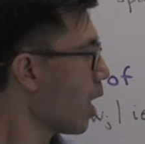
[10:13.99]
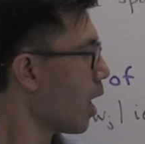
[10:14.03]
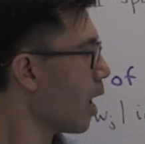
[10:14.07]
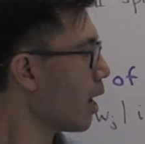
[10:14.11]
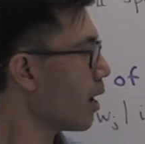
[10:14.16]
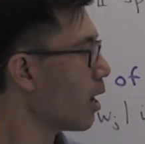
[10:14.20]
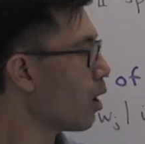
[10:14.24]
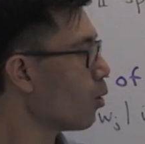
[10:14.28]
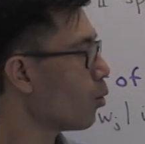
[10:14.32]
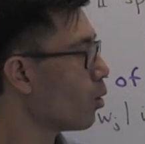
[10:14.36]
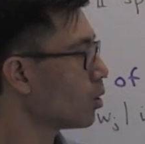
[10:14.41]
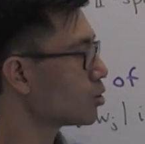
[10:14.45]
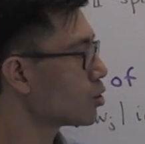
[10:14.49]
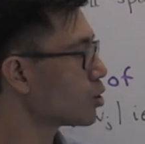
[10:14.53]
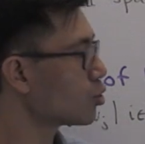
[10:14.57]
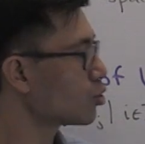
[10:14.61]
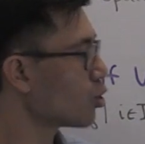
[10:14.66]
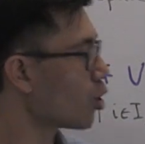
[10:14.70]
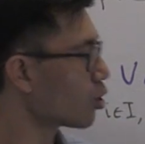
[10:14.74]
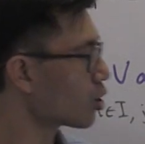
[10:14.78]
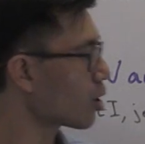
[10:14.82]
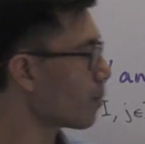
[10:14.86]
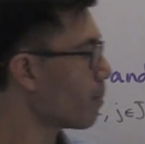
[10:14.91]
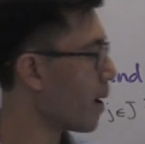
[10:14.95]
And I want to
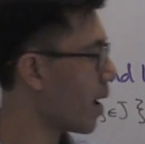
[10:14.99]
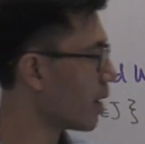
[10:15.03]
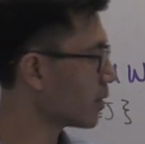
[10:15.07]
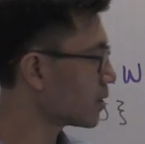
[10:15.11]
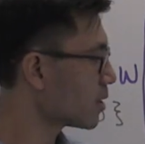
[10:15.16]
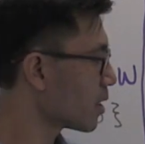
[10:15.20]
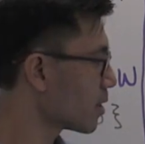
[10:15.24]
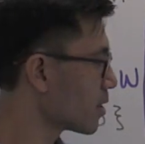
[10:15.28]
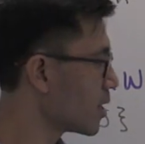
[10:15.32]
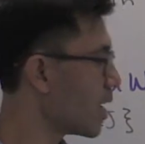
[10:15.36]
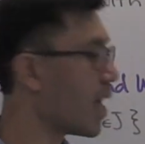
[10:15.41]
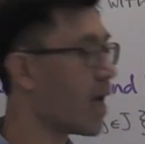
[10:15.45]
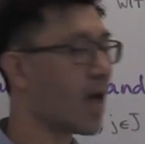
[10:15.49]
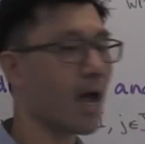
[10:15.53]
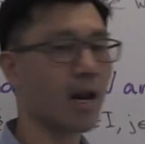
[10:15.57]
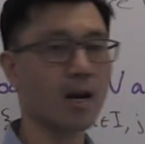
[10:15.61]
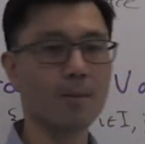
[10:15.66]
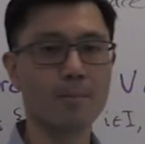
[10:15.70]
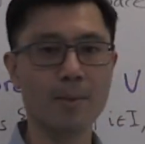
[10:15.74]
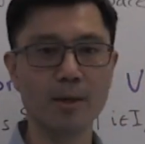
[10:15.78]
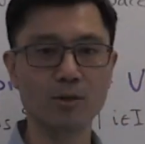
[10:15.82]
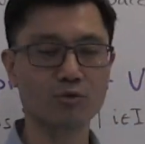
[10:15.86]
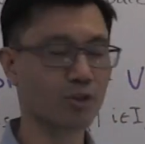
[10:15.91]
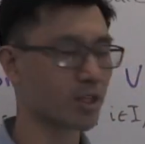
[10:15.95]
talk about the
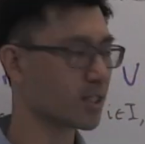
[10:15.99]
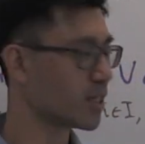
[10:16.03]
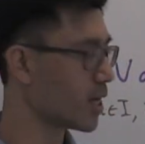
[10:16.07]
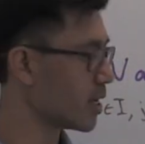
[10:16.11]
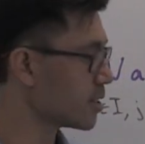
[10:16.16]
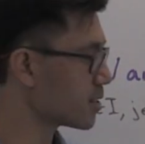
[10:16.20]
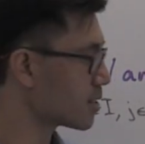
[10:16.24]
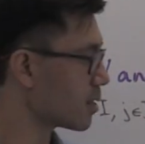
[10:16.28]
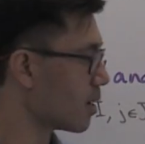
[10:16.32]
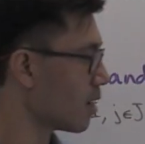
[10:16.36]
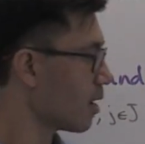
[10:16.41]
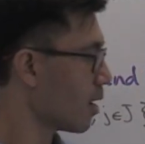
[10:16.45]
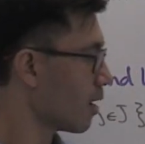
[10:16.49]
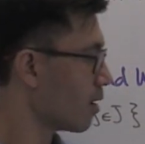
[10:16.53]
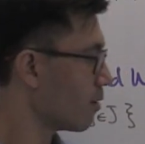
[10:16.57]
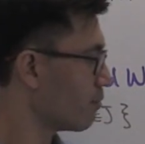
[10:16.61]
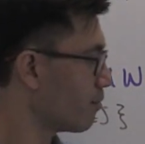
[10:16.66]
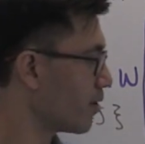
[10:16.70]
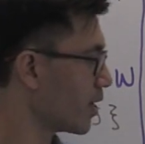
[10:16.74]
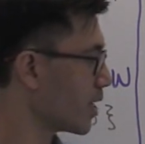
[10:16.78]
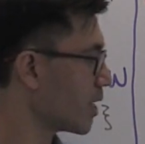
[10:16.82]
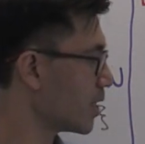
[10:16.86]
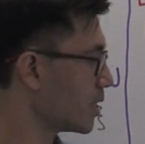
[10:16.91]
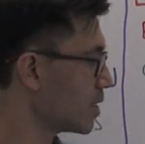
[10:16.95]
elementary tensor
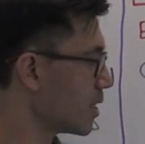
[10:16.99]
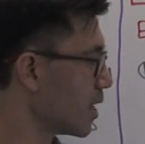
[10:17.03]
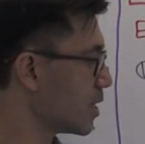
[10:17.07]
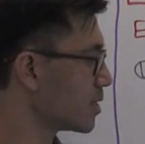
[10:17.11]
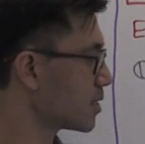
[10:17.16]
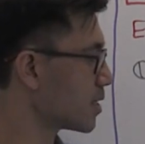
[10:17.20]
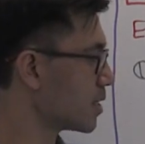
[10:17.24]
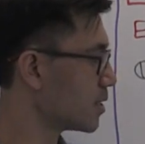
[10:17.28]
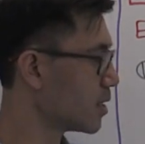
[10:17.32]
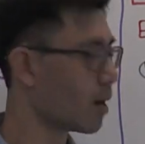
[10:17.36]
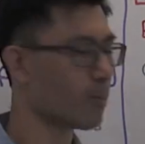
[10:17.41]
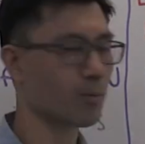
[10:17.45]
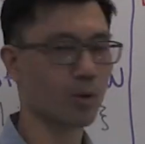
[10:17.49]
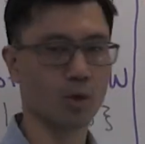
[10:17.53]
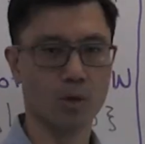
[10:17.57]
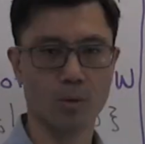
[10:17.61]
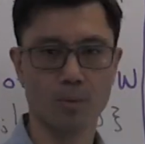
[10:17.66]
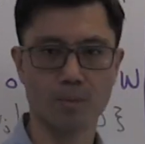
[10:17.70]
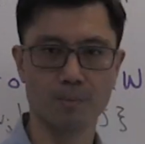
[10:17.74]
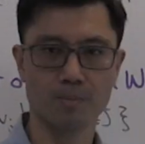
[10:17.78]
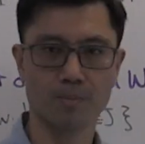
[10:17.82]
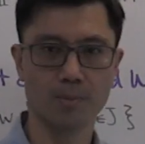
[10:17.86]
v tensor w.